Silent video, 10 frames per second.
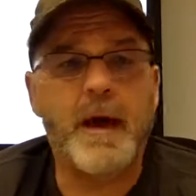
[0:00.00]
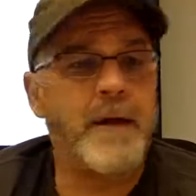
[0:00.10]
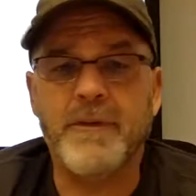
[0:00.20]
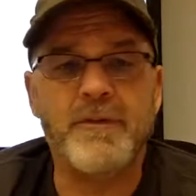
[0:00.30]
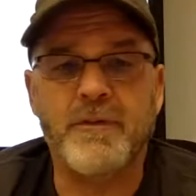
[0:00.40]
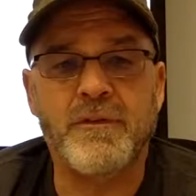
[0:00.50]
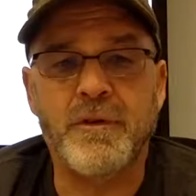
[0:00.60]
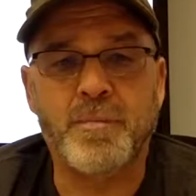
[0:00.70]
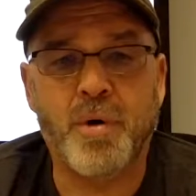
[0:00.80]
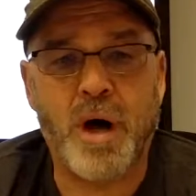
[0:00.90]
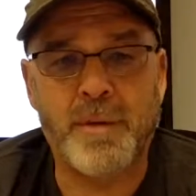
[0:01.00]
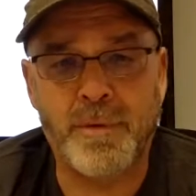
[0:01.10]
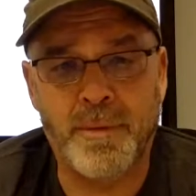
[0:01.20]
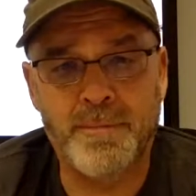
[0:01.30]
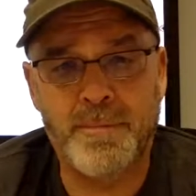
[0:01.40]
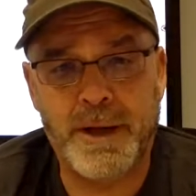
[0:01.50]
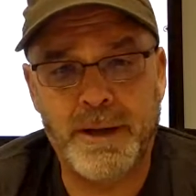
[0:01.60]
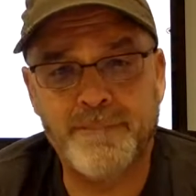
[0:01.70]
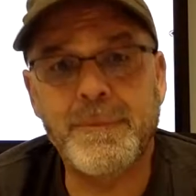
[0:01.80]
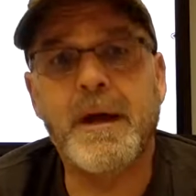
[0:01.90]
this isn't a problem,
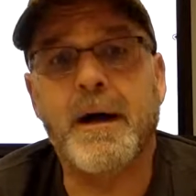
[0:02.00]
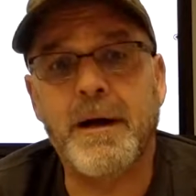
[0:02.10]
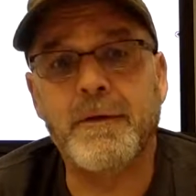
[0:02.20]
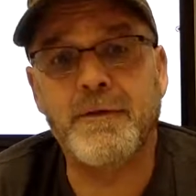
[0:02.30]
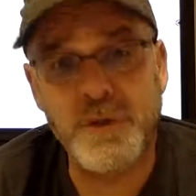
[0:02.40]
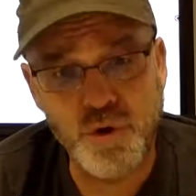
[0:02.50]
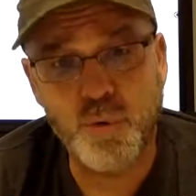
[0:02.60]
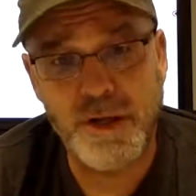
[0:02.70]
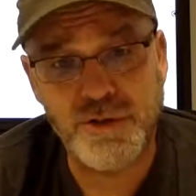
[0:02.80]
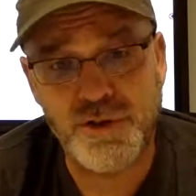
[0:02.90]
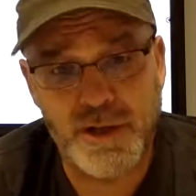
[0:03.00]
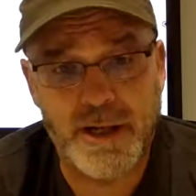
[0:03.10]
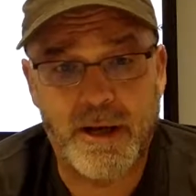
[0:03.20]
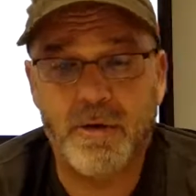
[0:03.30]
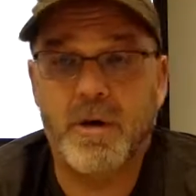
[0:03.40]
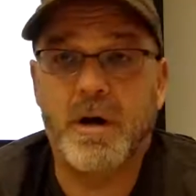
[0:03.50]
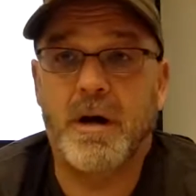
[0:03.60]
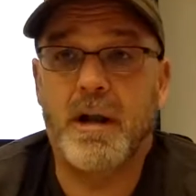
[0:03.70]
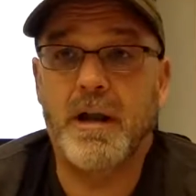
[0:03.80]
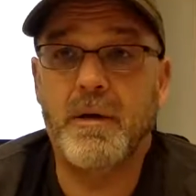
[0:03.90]
but situation, I will
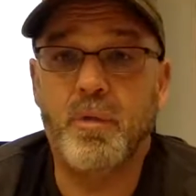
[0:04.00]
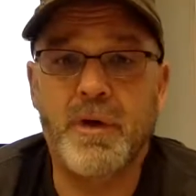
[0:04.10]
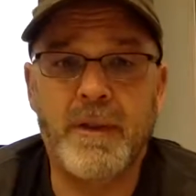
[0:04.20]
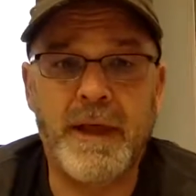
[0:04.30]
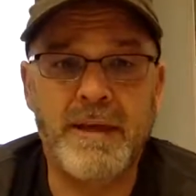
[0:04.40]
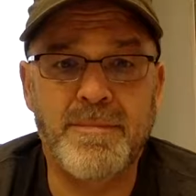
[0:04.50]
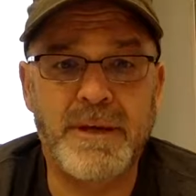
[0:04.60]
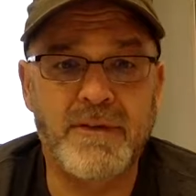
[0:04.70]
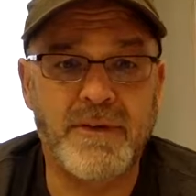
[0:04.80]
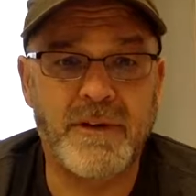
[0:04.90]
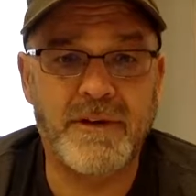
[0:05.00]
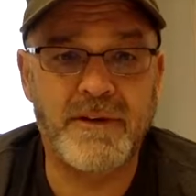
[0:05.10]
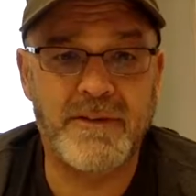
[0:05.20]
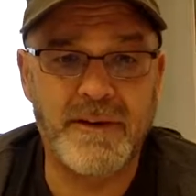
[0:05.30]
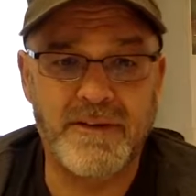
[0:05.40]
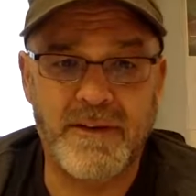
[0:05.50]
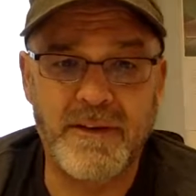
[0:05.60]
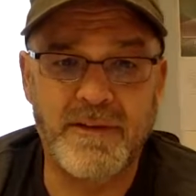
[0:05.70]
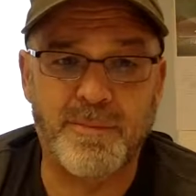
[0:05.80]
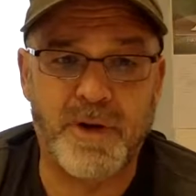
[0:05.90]
call it, with AP statistics and
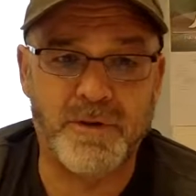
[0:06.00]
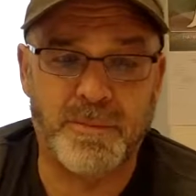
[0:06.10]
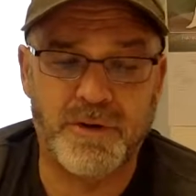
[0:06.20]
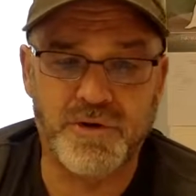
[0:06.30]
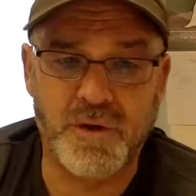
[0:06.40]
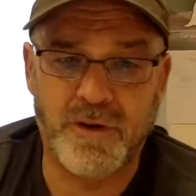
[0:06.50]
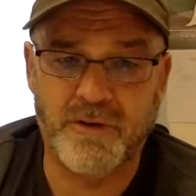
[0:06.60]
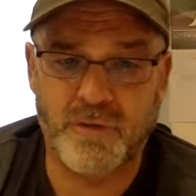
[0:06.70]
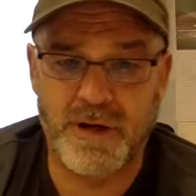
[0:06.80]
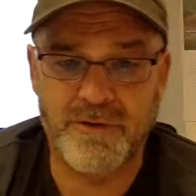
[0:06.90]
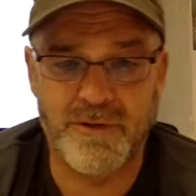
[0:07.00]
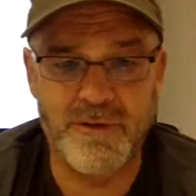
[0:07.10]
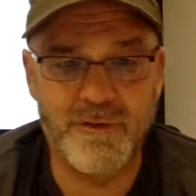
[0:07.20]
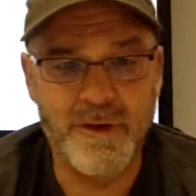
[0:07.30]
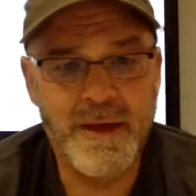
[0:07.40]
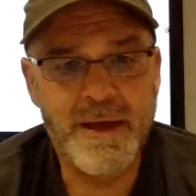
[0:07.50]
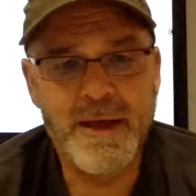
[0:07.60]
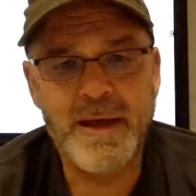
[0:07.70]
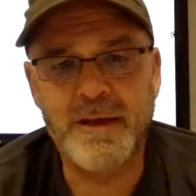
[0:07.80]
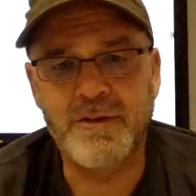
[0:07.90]
these multiple choice questions
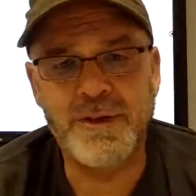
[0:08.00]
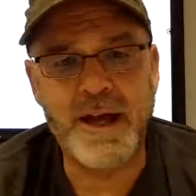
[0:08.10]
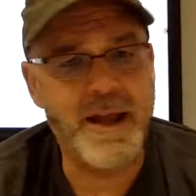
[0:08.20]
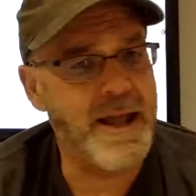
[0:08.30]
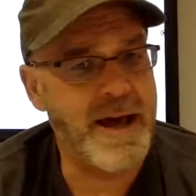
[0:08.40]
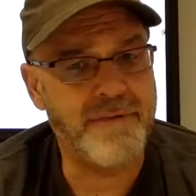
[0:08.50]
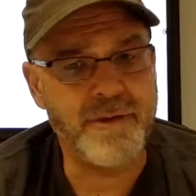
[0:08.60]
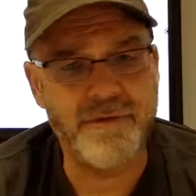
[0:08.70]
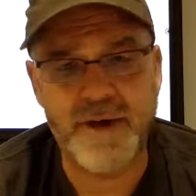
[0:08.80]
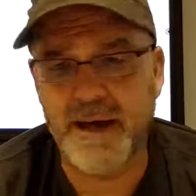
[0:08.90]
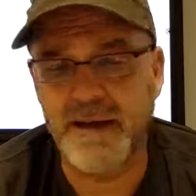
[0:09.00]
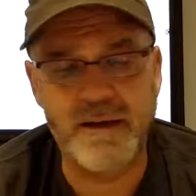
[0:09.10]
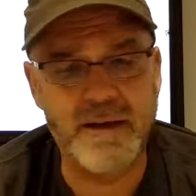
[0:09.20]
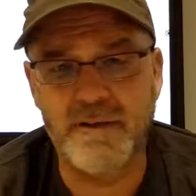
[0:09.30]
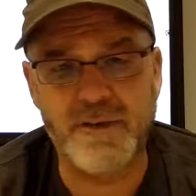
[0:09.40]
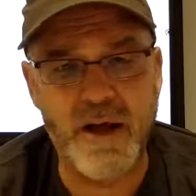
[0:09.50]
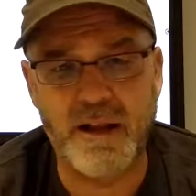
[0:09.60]
is you kind of have to, it's not